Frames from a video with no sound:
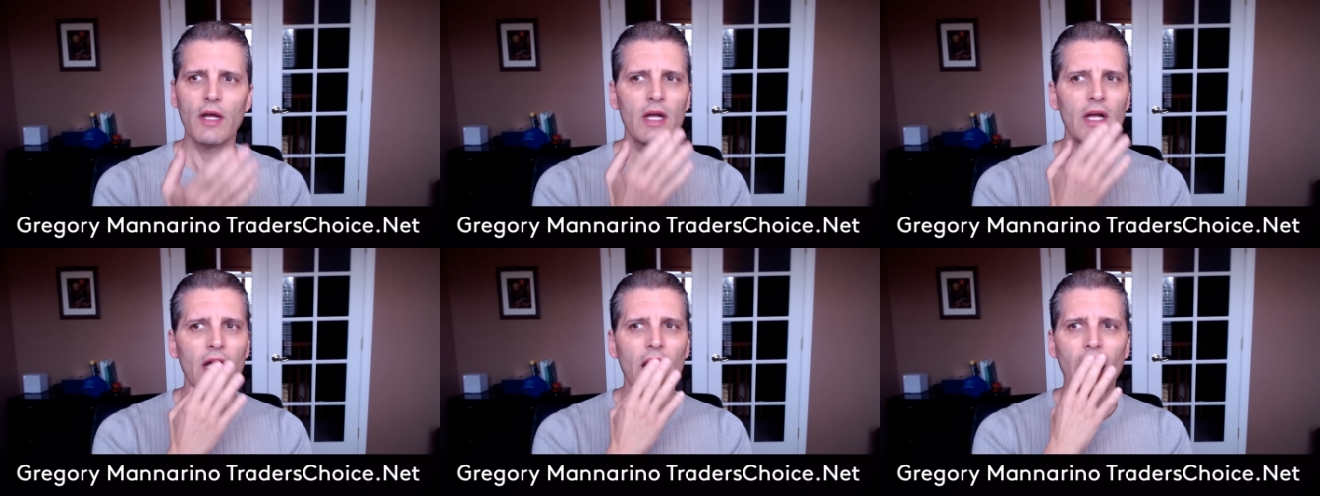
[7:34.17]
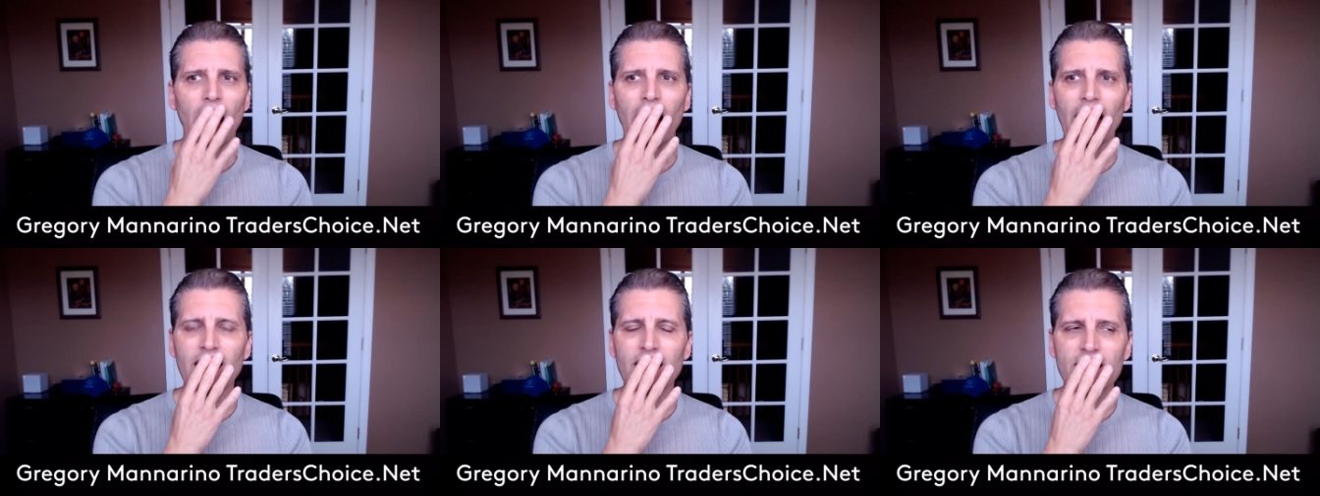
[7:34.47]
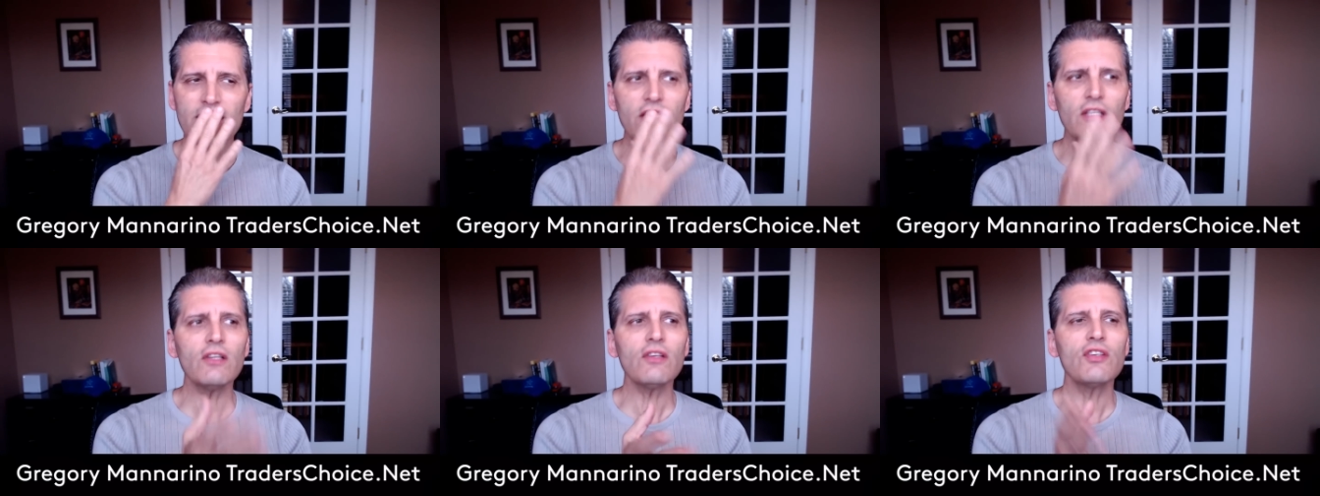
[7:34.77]
I
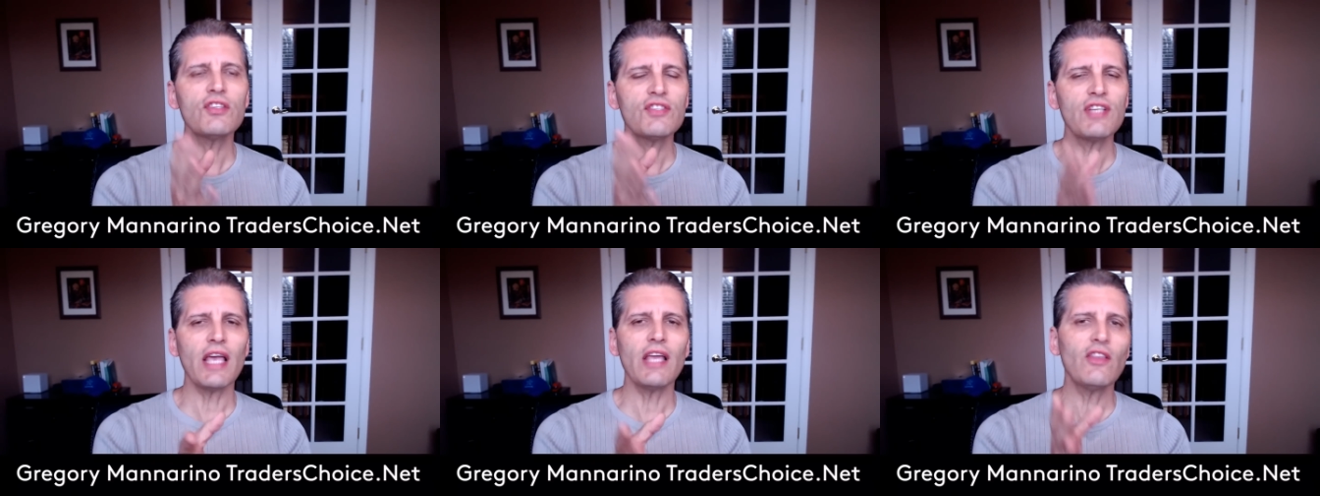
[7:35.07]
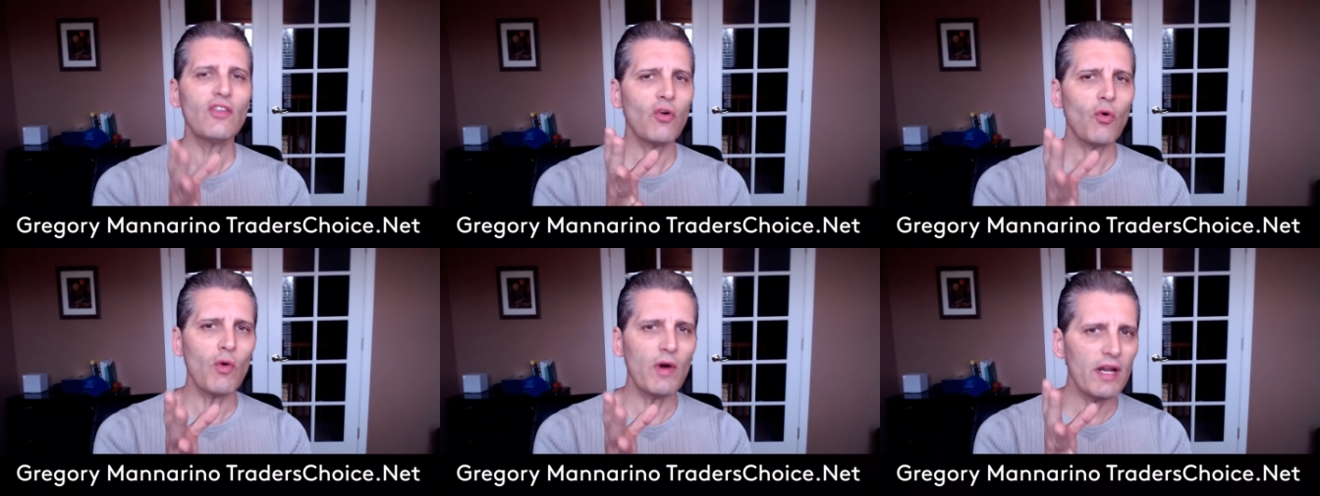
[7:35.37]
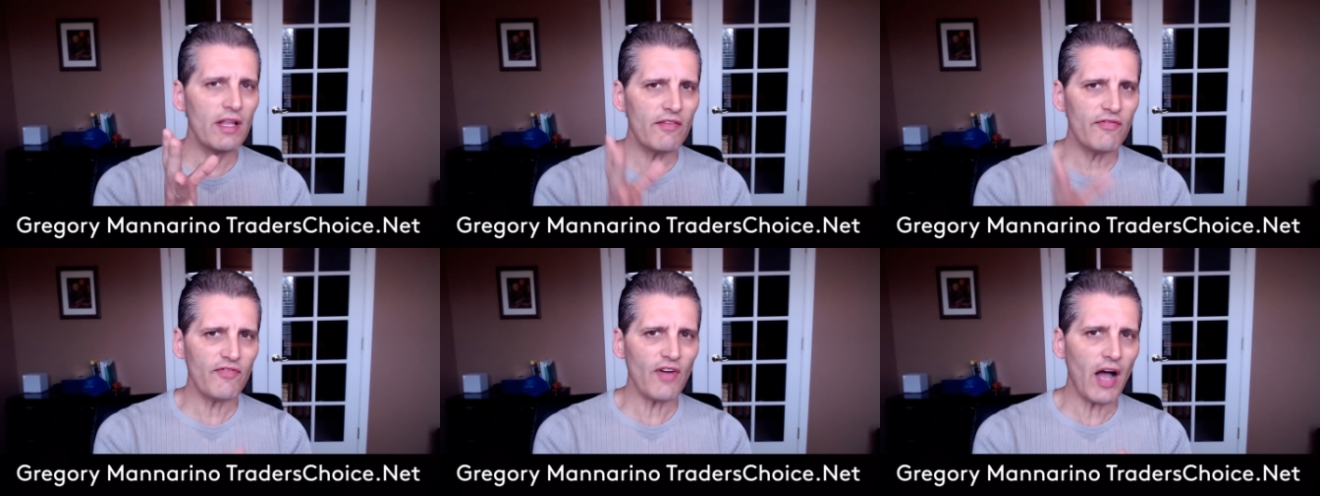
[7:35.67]
still say
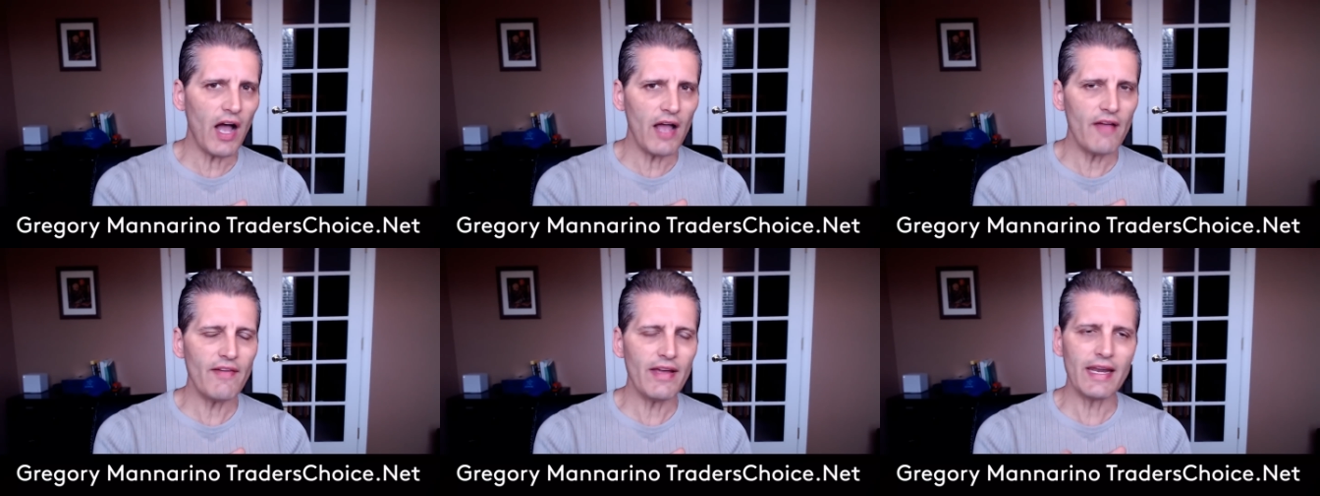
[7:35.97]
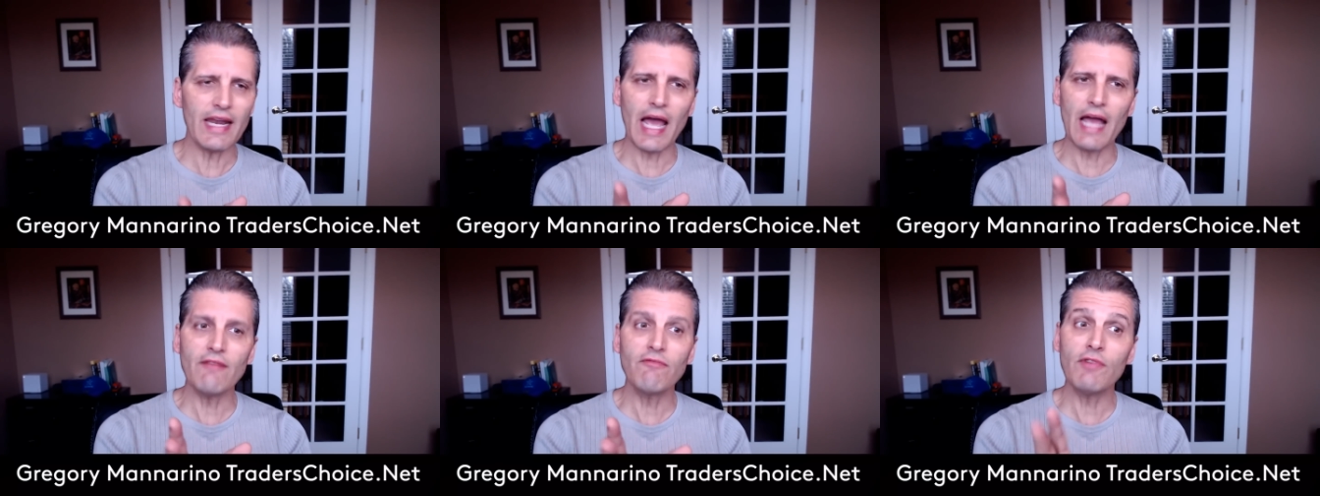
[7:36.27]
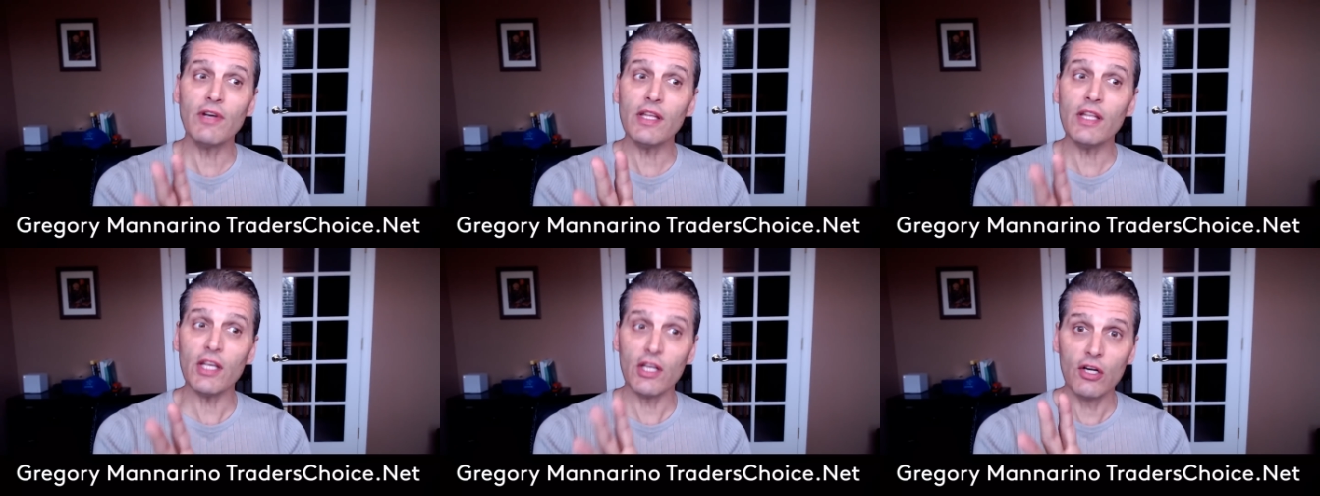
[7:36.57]
twenty-five, and I
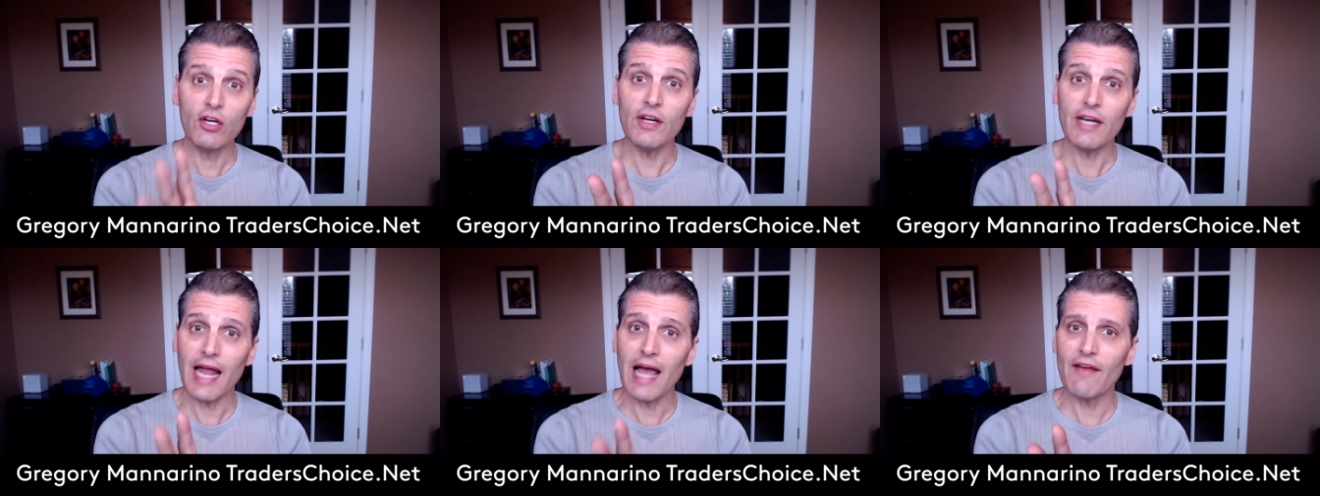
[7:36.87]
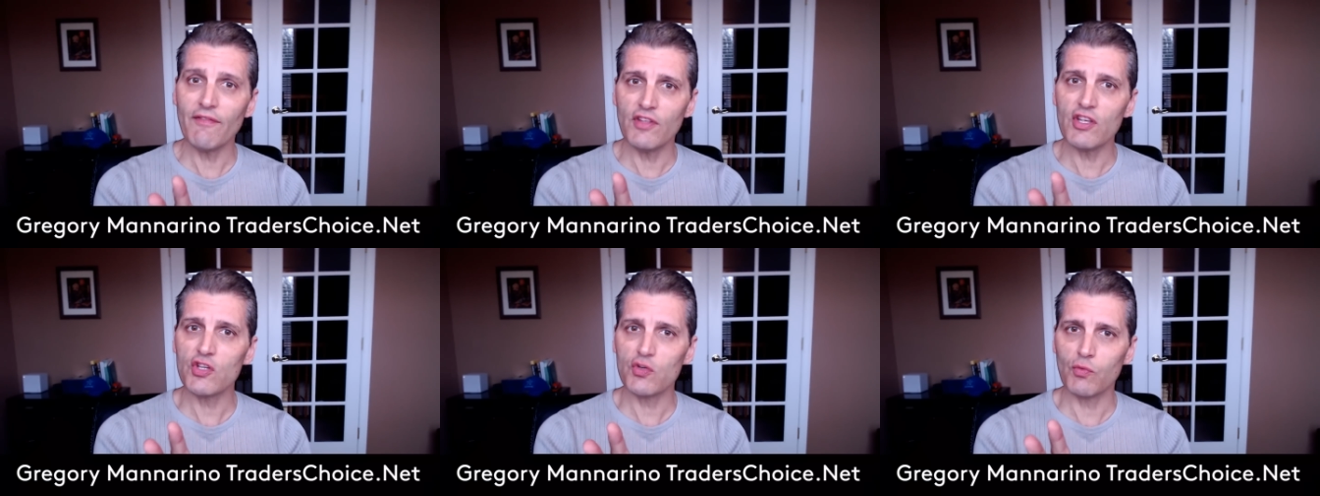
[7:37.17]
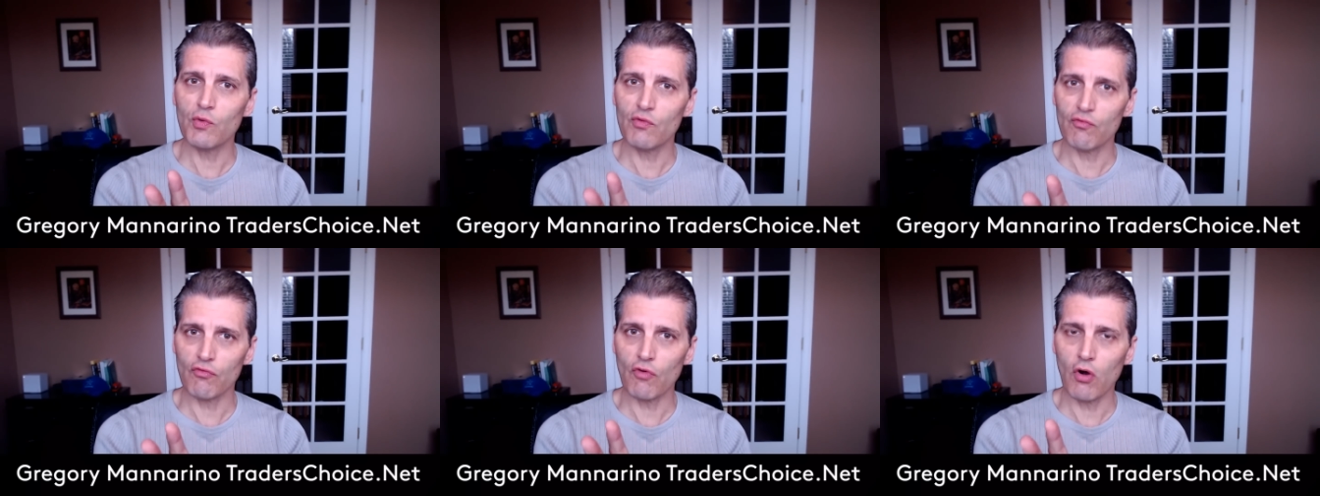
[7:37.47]
really could have this
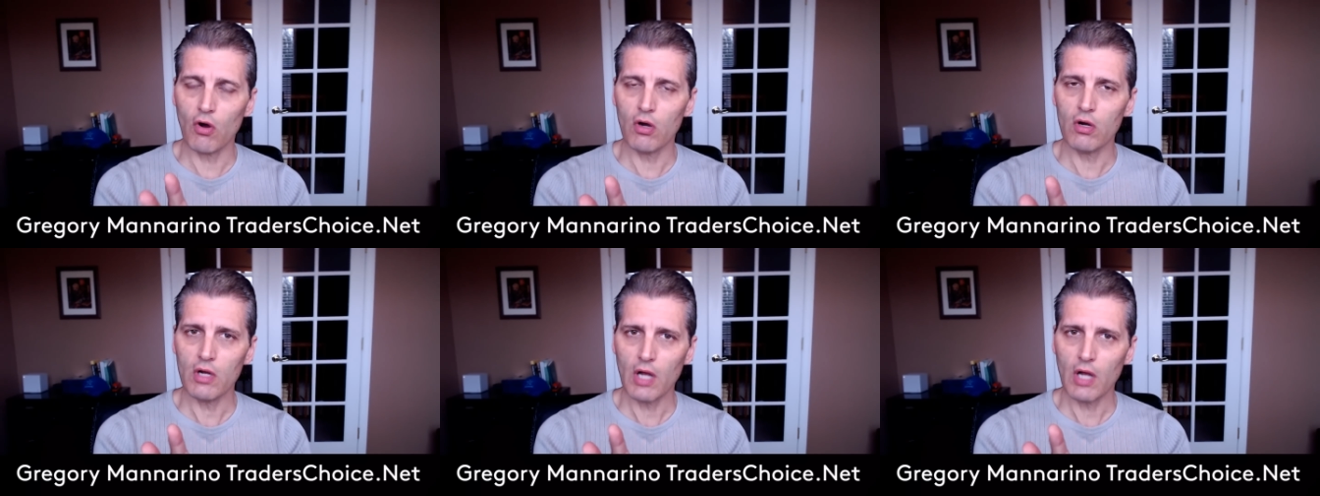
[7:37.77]
one wrong.